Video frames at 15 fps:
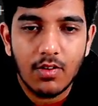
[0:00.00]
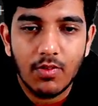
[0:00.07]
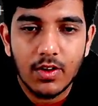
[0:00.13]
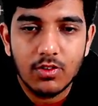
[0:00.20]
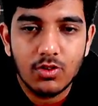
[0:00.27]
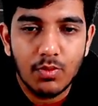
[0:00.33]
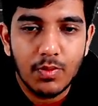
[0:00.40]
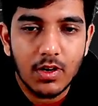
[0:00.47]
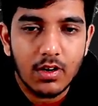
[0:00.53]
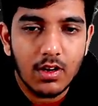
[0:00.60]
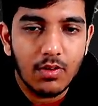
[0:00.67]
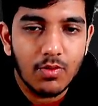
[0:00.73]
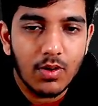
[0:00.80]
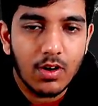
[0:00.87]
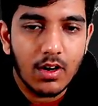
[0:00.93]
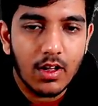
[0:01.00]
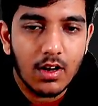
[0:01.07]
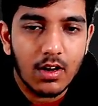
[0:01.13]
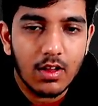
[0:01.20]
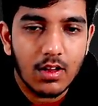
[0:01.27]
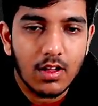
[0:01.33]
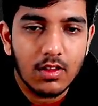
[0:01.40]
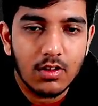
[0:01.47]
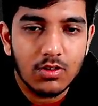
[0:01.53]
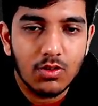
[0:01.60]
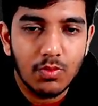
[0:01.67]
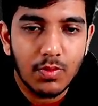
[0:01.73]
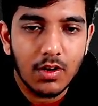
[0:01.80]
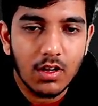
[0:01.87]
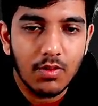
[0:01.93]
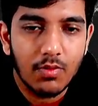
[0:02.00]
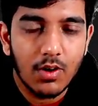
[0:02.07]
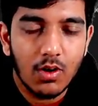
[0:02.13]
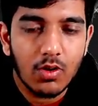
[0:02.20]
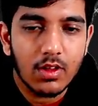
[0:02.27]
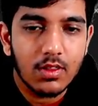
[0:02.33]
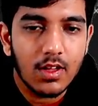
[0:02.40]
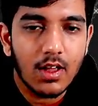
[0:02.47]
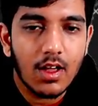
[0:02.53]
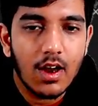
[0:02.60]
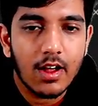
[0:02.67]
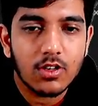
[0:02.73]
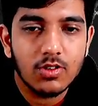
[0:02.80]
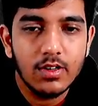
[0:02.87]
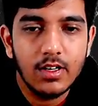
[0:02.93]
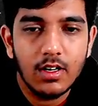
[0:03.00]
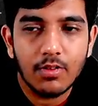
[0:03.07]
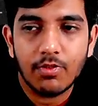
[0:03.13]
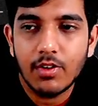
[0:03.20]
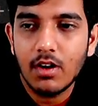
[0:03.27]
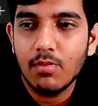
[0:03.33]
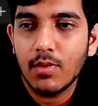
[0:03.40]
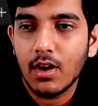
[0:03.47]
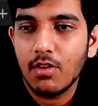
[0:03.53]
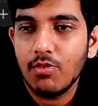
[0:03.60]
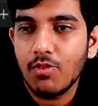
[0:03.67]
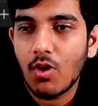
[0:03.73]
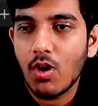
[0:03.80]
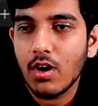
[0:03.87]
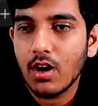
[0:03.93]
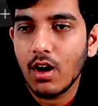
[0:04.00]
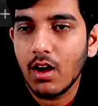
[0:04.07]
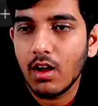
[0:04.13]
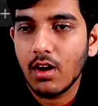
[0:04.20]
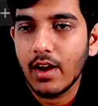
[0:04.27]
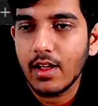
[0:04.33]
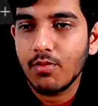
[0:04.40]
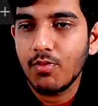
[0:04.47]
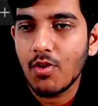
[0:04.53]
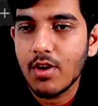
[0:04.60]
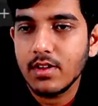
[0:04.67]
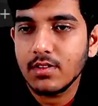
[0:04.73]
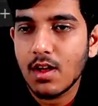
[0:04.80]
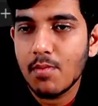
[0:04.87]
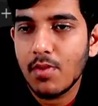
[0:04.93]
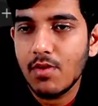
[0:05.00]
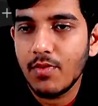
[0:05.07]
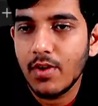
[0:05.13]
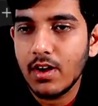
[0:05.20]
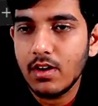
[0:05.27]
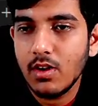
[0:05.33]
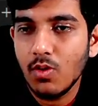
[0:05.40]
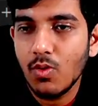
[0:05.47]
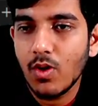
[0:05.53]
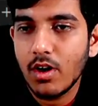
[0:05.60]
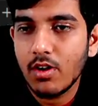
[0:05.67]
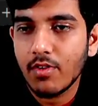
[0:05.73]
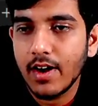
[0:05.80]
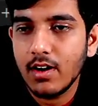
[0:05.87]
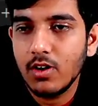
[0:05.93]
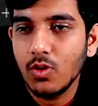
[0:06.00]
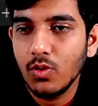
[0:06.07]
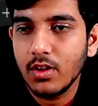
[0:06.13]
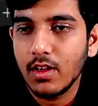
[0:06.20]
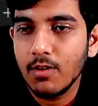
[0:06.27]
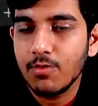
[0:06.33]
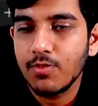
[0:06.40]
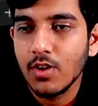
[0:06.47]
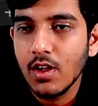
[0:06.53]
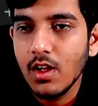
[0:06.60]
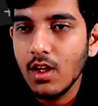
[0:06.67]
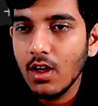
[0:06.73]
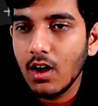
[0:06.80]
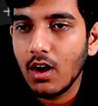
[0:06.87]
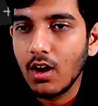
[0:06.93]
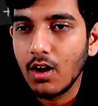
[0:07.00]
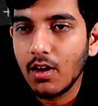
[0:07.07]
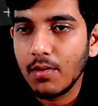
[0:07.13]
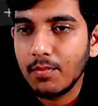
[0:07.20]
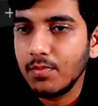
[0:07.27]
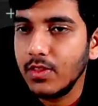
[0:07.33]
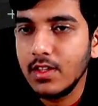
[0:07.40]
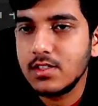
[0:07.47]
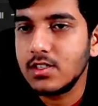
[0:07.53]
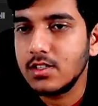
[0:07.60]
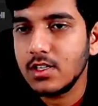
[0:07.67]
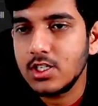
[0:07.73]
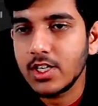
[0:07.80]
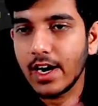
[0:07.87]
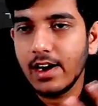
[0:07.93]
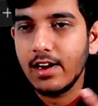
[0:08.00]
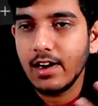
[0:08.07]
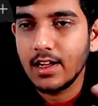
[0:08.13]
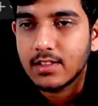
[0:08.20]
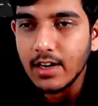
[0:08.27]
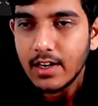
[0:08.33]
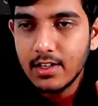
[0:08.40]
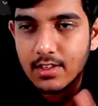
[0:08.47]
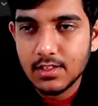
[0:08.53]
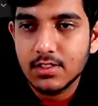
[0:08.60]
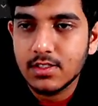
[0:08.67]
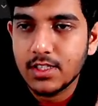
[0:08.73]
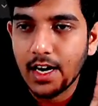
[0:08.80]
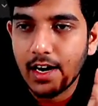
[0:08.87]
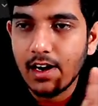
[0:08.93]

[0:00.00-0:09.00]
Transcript: one super keyword and another super keyword? Okay, they are actually different, but for like for example, when you are trying to give, this is a child class, right? This